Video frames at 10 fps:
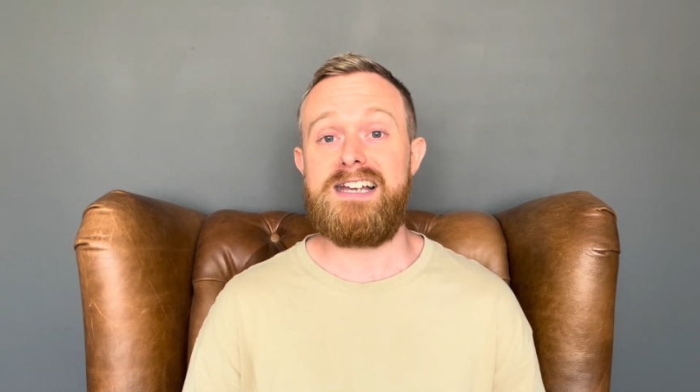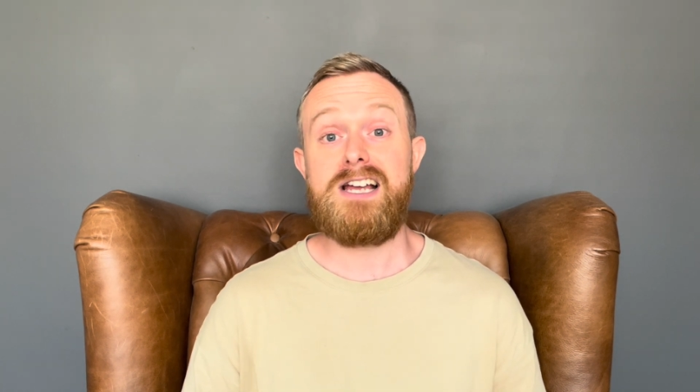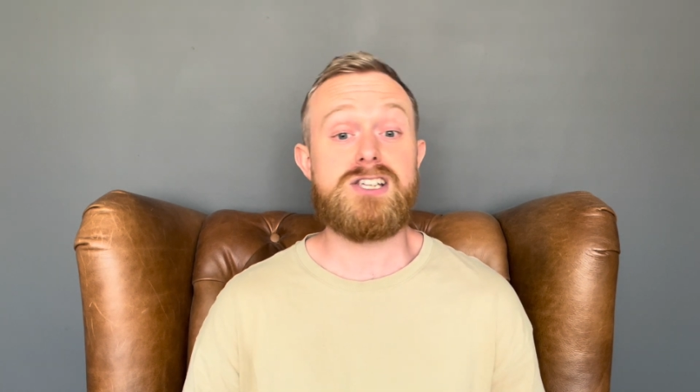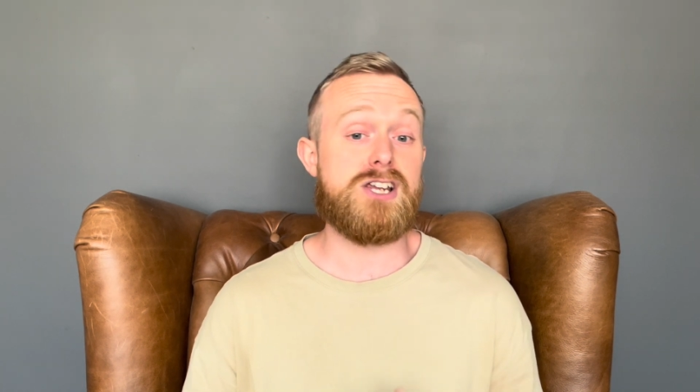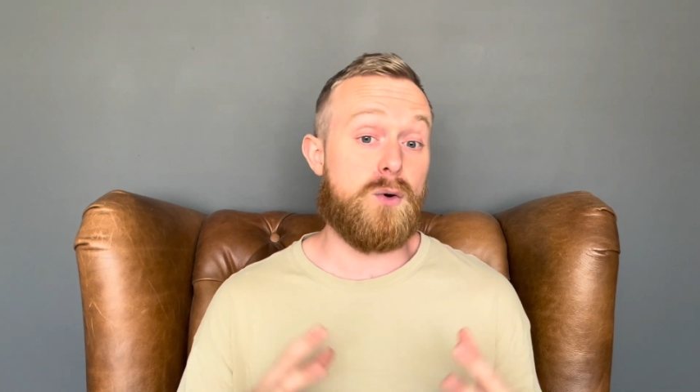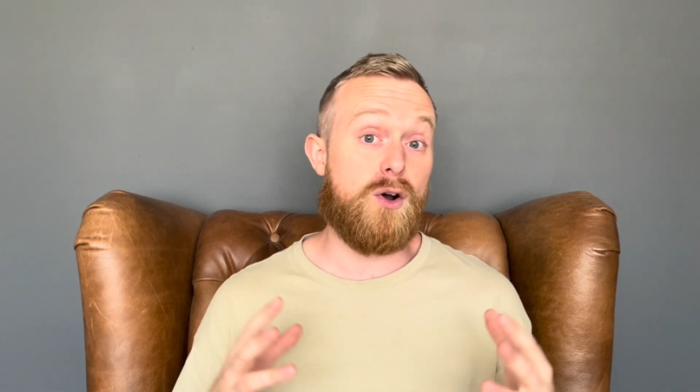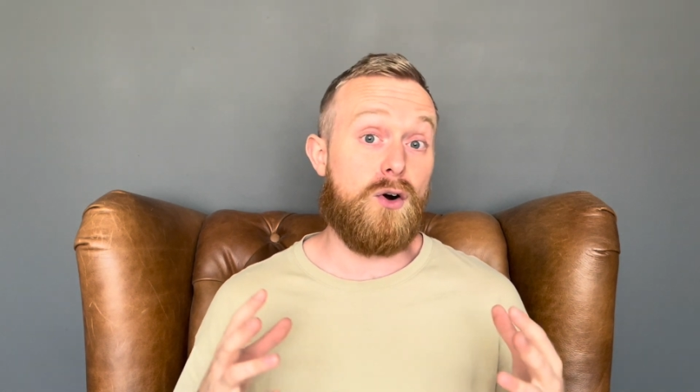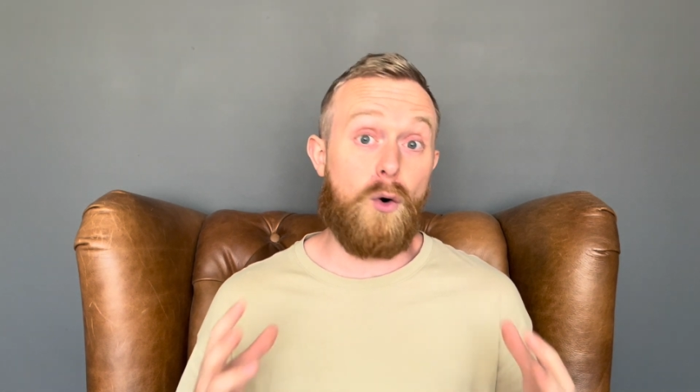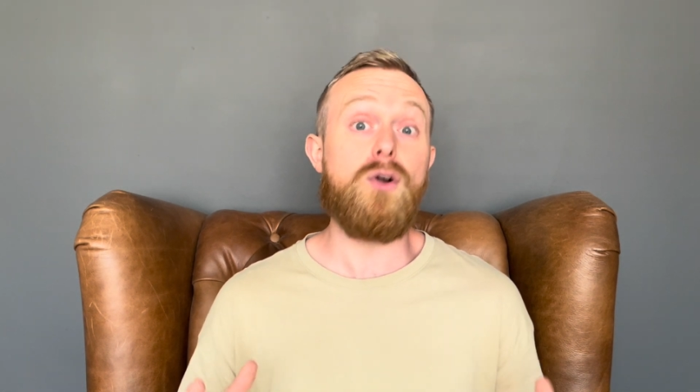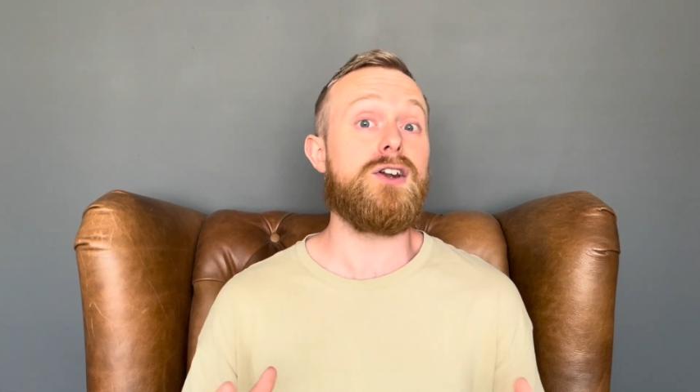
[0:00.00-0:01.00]
So,
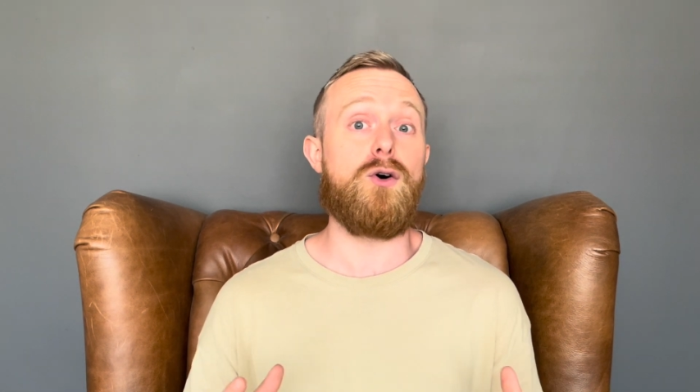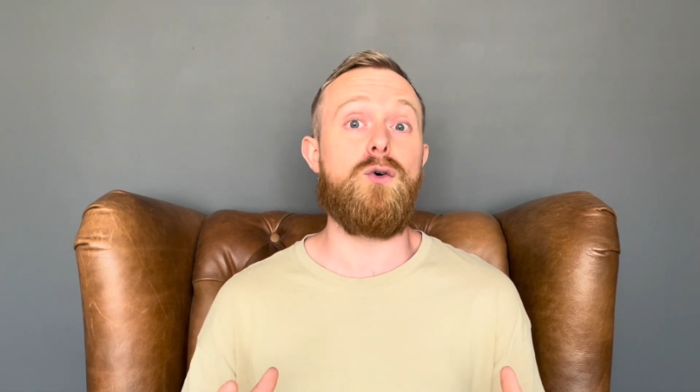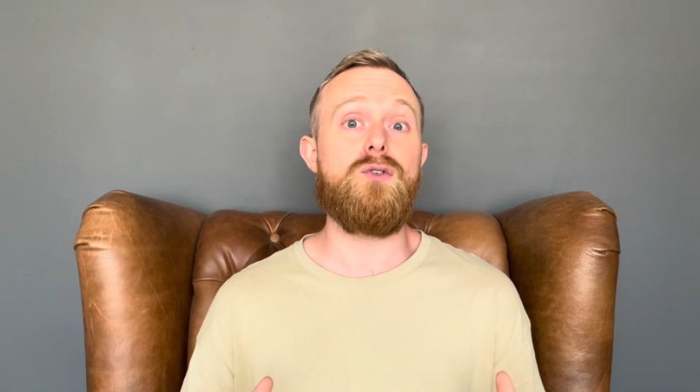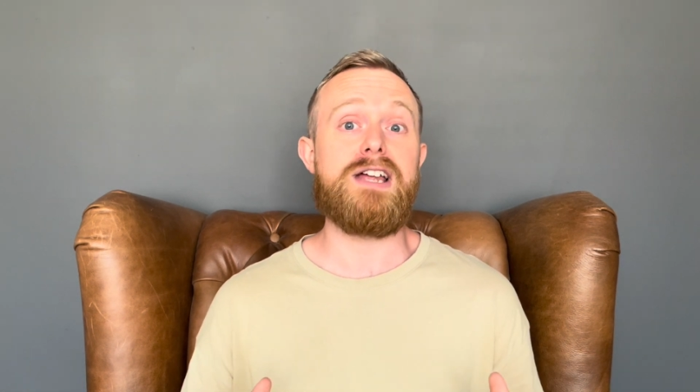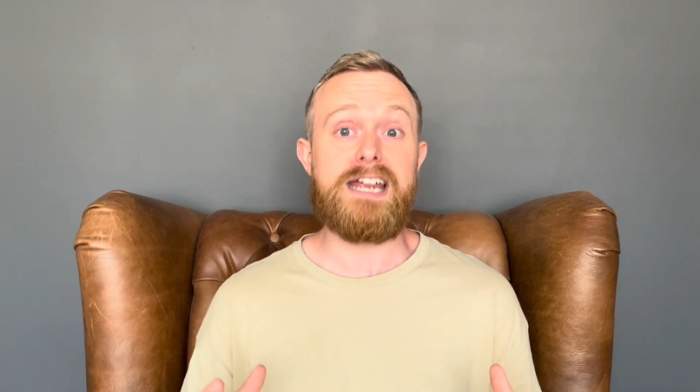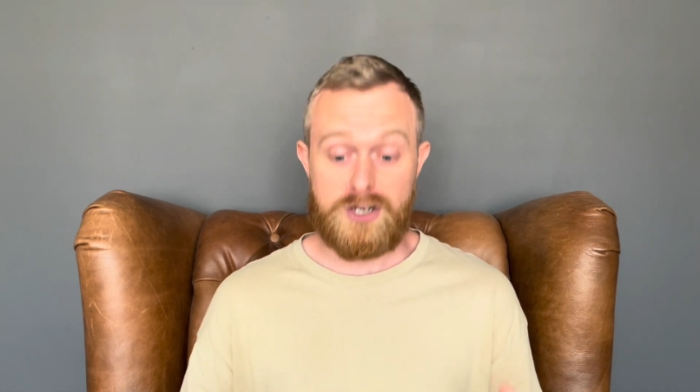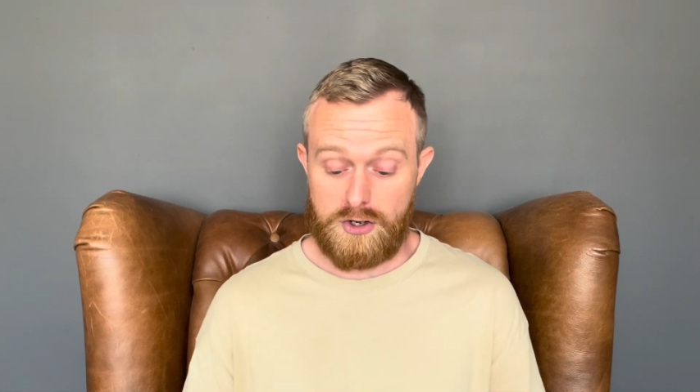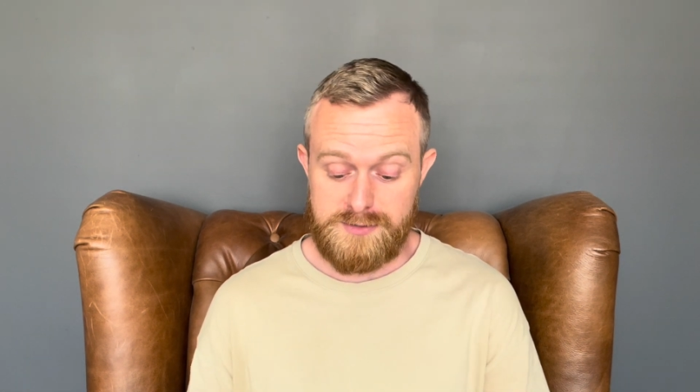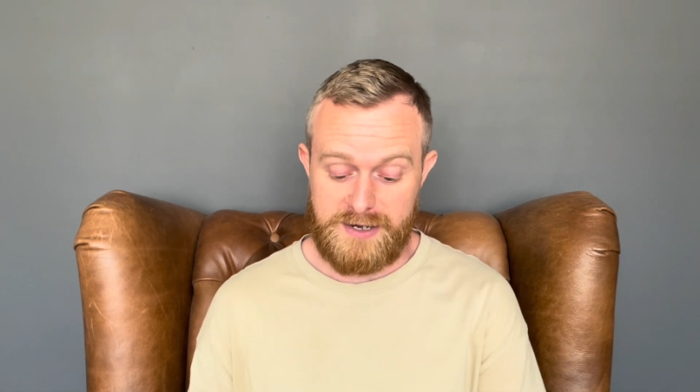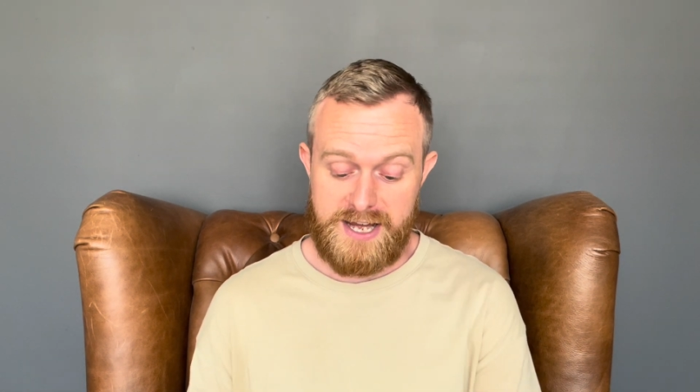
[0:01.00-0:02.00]
all in all, it
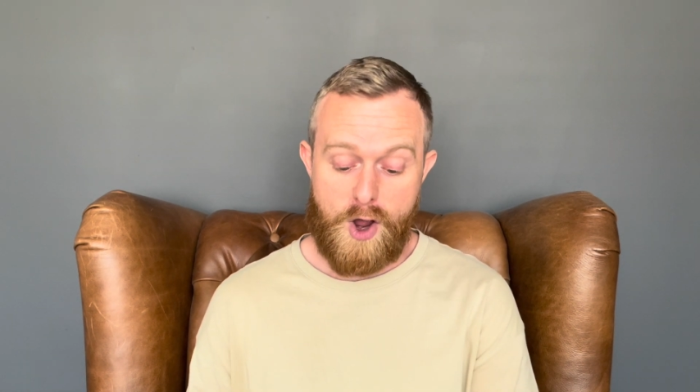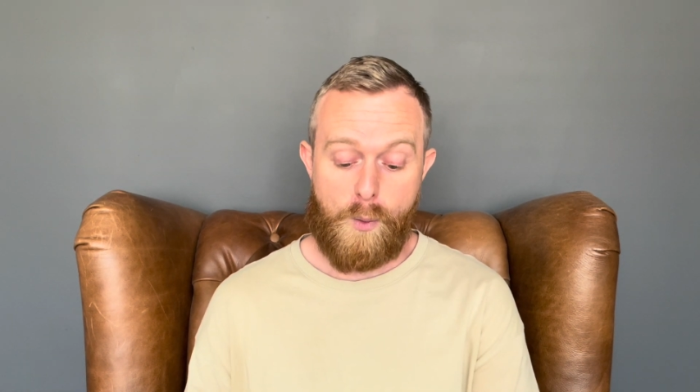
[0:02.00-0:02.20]
cost me